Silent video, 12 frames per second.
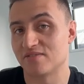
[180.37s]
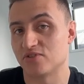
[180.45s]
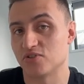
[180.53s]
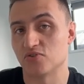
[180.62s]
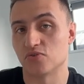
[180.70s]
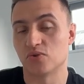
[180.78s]
to
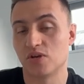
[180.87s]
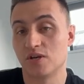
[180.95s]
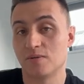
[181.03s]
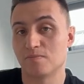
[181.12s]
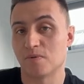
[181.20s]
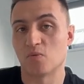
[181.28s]
you,
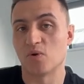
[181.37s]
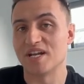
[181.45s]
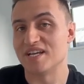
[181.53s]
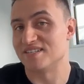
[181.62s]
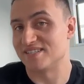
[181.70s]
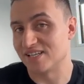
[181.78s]
but when
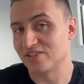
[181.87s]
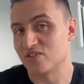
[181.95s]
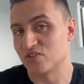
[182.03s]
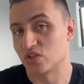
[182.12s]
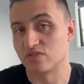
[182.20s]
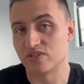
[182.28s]
he's selling
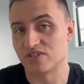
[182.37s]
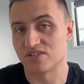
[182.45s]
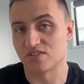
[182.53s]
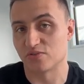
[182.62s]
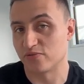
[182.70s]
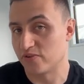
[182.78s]
services
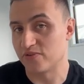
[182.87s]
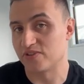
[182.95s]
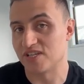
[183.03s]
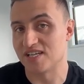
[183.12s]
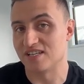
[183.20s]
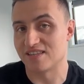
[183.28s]
of
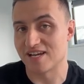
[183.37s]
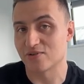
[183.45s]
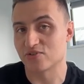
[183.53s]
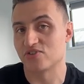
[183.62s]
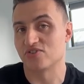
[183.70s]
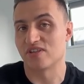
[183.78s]

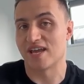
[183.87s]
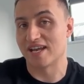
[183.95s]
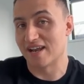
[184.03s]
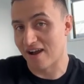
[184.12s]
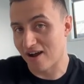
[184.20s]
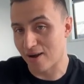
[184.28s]
$15,000
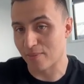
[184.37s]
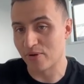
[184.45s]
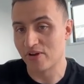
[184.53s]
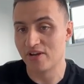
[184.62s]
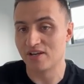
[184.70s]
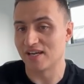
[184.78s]
and up,
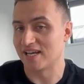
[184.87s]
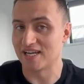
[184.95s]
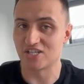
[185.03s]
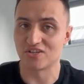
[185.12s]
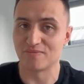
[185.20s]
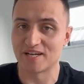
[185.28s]
it
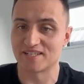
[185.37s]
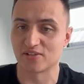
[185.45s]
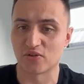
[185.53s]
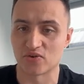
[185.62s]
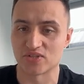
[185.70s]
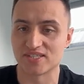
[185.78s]
actually makes a
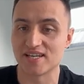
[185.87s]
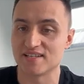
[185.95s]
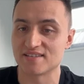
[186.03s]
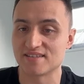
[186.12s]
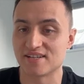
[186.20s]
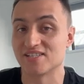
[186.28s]
lot of
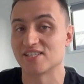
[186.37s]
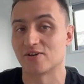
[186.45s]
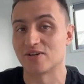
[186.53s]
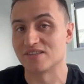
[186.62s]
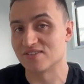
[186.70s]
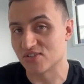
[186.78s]
sense
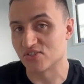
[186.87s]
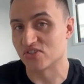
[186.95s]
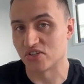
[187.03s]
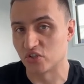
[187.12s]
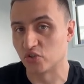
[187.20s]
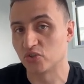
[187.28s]
considering this is a
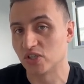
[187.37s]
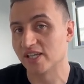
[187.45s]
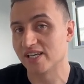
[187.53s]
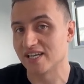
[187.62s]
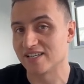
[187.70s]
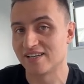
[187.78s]
good
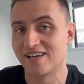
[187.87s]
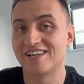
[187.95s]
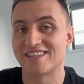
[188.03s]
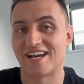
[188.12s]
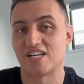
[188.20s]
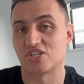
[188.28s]
lead
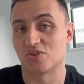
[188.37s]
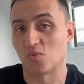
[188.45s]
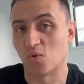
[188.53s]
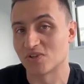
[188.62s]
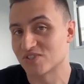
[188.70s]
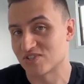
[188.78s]
that actually
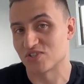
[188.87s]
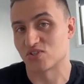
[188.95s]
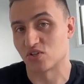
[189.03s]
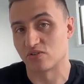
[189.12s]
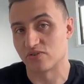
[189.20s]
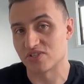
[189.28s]
wants his
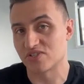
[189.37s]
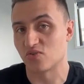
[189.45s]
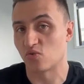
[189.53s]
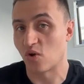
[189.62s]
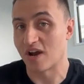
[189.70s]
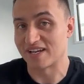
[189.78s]
service
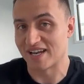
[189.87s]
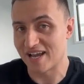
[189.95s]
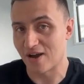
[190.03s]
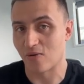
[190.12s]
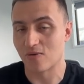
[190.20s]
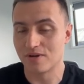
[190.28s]
right
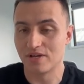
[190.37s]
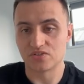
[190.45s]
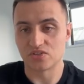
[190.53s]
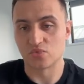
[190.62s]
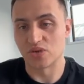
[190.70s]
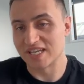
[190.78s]
now.
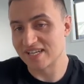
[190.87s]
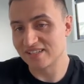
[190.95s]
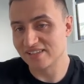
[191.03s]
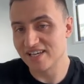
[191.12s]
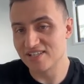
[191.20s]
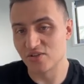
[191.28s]
So we're getting
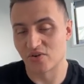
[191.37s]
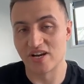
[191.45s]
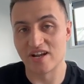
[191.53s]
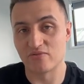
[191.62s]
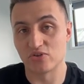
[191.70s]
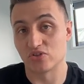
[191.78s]
leads on an
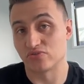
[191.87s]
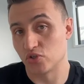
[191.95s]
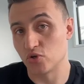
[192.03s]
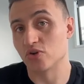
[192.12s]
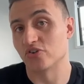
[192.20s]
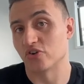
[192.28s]
average of
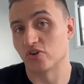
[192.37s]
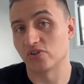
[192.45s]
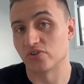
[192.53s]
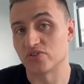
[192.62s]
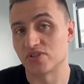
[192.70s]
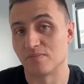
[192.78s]

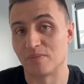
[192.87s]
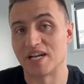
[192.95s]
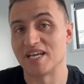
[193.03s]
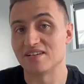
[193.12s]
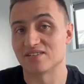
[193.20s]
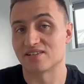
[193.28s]
$200, but
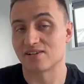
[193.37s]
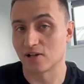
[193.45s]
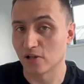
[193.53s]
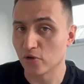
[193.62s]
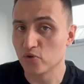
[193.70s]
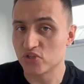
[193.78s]
he is
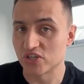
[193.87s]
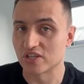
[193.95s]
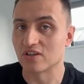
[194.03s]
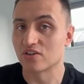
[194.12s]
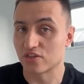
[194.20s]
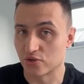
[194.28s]
closing
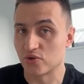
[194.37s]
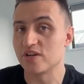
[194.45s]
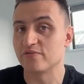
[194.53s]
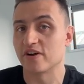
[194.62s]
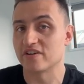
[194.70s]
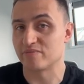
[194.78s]

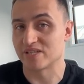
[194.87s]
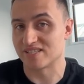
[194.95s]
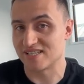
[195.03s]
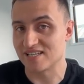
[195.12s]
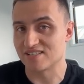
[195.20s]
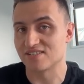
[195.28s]

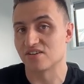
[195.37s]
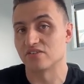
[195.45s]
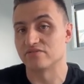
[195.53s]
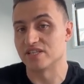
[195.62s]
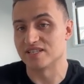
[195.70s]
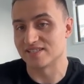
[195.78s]
35% of
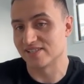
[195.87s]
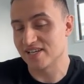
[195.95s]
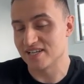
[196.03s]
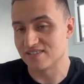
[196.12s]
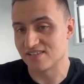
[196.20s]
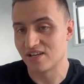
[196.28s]
these
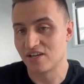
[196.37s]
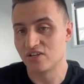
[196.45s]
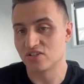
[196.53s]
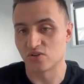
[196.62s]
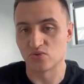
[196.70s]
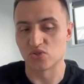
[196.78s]
leads.
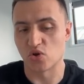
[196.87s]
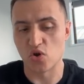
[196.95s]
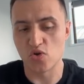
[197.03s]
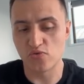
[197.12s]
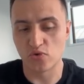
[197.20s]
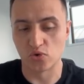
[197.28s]
So his
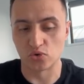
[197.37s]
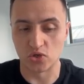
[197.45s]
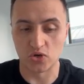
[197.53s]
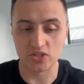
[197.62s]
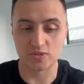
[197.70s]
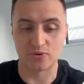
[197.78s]
overall
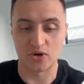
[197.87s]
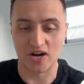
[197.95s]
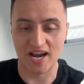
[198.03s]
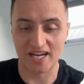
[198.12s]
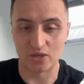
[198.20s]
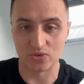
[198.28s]
cost per
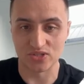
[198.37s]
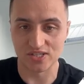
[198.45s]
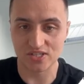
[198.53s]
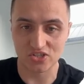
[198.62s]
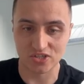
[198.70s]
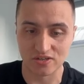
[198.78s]

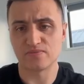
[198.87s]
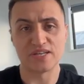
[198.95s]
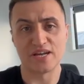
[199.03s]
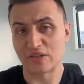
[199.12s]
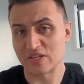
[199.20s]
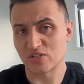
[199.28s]
acquisition,
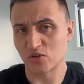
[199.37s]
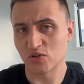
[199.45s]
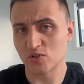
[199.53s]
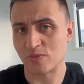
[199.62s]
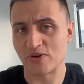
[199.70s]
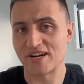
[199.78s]
now this
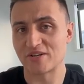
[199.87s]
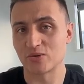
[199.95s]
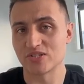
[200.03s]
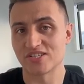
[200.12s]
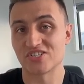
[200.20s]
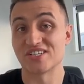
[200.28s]
cost per
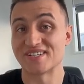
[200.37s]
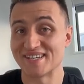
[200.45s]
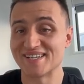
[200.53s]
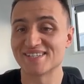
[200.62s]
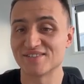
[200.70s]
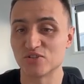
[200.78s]
acquisition
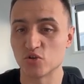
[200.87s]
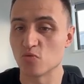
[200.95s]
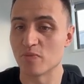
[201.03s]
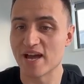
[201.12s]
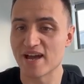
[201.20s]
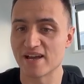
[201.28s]
isn't too
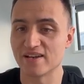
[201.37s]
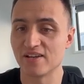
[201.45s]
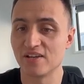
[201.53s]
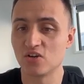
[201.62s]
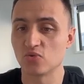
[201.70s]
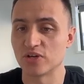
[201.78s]
bad
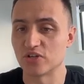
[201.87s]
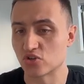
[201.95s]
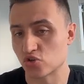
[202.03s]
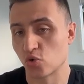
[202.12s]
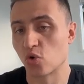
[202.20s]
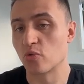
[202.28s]
when
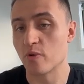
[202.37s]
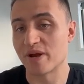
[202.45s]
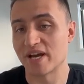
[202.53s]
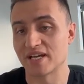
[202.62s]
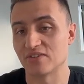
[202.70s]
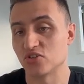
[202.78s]
sure we're
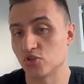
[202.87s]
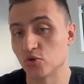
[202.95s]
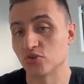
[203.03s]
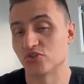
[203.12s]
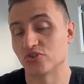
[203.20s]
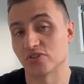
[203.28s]
paying
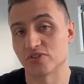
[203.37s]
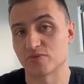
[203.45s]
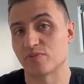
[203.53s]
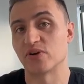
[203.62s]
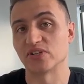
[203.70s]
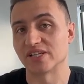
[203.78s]
$200
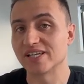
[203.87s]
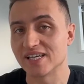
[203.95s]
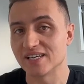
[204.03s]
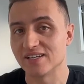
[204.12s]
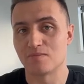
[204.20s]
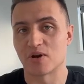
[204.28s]
per
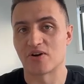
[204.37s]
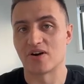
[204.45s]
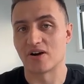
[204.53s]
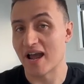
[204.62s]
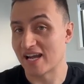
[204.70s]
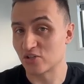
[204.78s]
lead, but
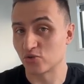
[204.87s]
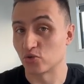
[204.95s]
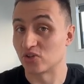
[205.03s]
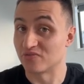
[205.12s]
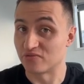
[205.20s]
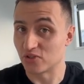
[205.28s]
our actual
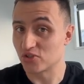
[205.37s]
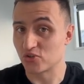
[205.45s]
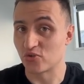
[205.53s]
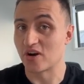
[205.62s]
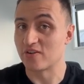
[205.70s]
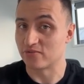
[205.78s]
conversion
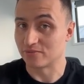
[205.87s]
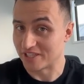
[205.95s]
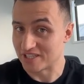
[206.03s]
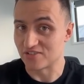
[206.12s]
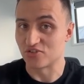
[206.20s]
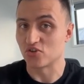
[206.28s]
rate from
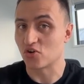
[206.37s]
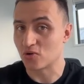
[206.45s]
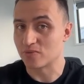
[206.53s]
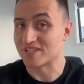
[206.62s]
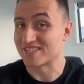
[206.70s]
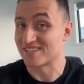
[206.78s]
lead to
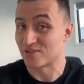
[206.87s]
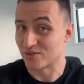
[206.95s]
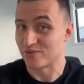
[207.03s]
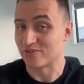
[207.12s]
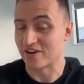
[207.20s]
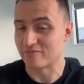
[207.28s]
job is
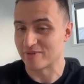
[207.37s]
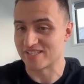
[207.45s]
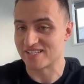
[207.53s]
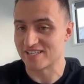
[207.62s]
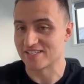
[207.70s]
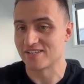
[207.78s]

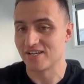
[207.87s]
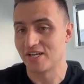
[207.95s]
35%.